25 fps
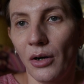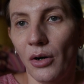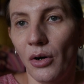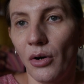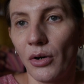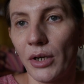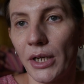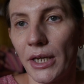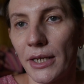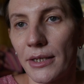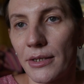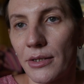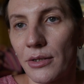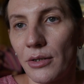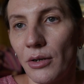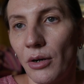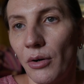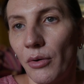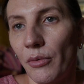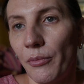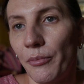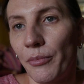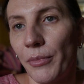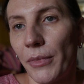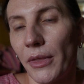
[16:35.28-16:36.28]
okay,
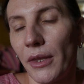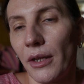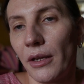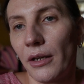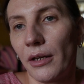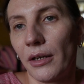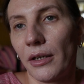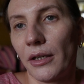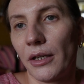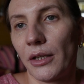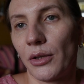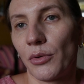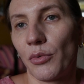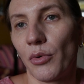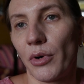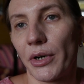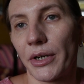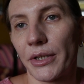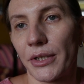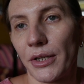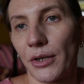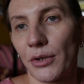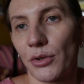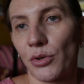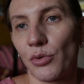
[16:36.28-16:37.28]
so in
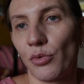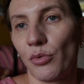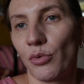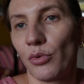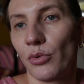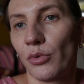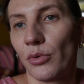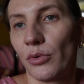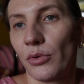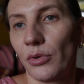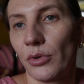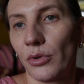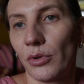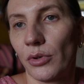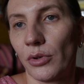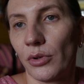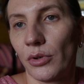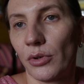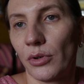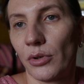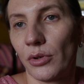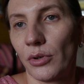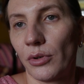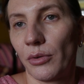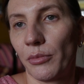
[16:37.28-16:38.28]
order to
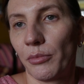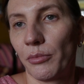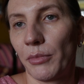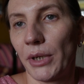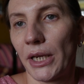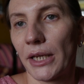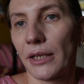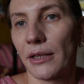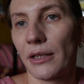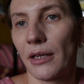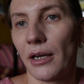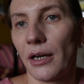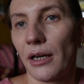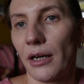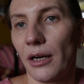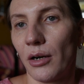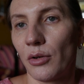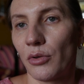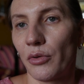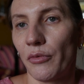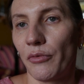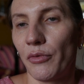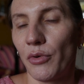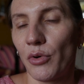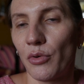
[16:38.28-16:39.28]
make the
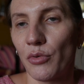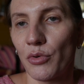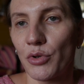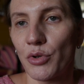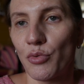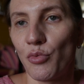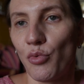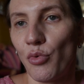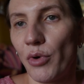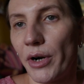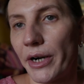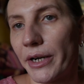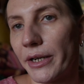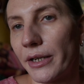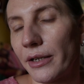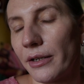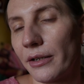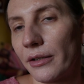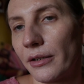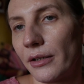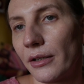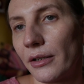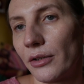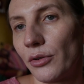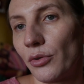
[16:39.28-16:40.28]
autofocus work,
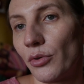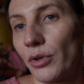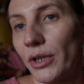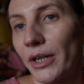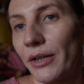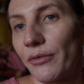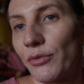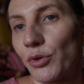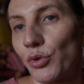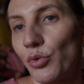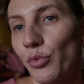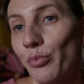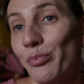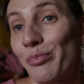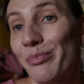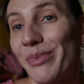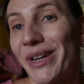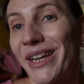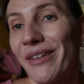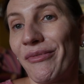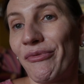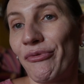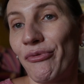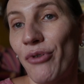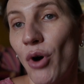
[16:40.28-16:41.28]
you have to
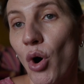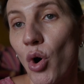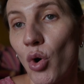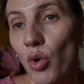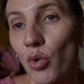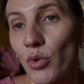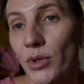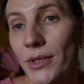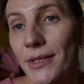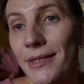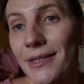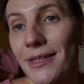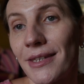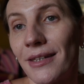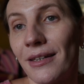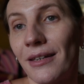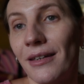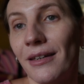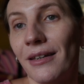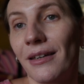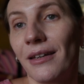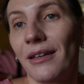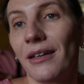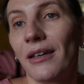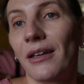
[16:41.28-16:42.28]
pre-focus
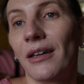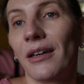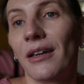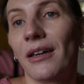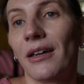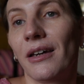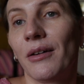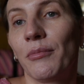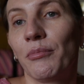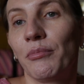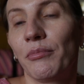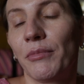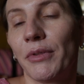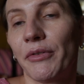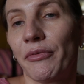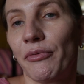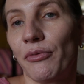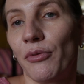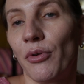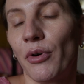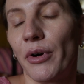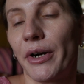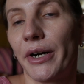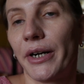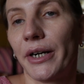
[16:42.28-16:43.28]

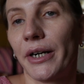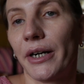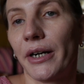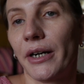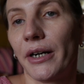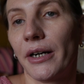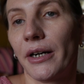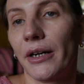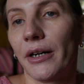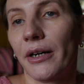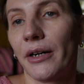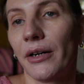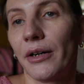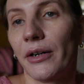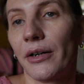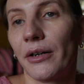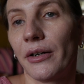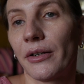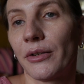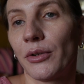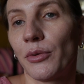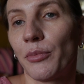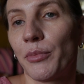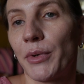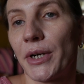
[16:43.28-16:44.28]
before
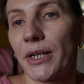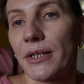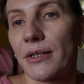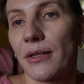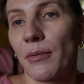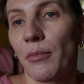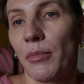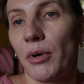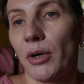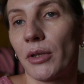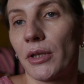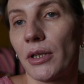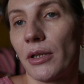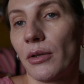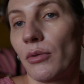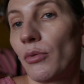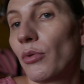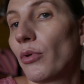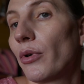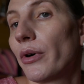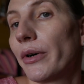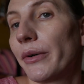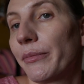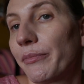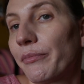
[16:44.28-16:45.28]
you press the button,
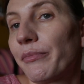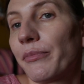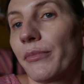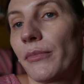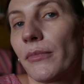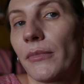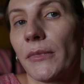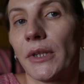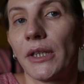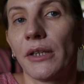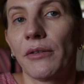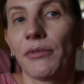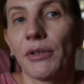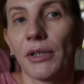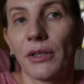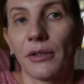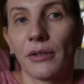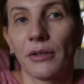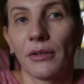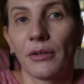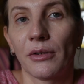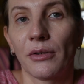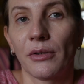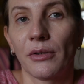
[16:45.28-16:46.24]
or even